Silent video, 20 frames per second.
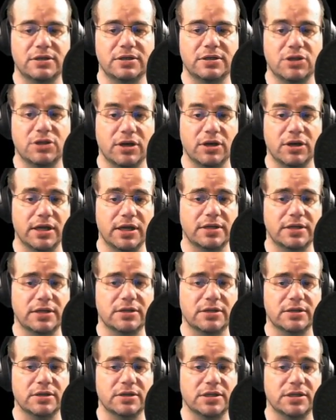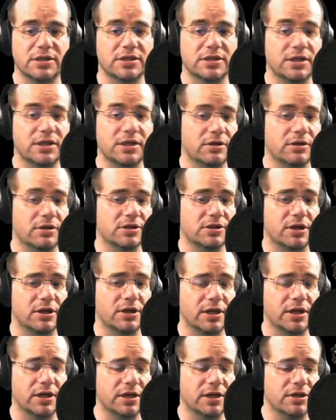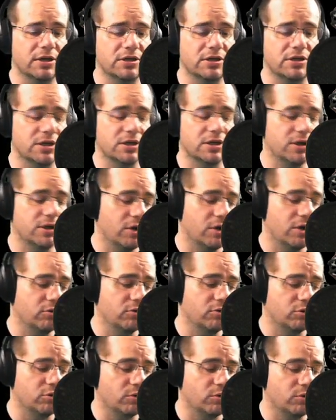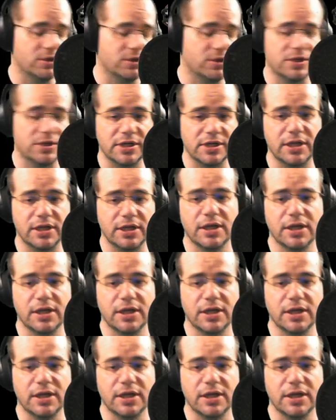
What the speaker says: target. It's a single target. It's a known quantity.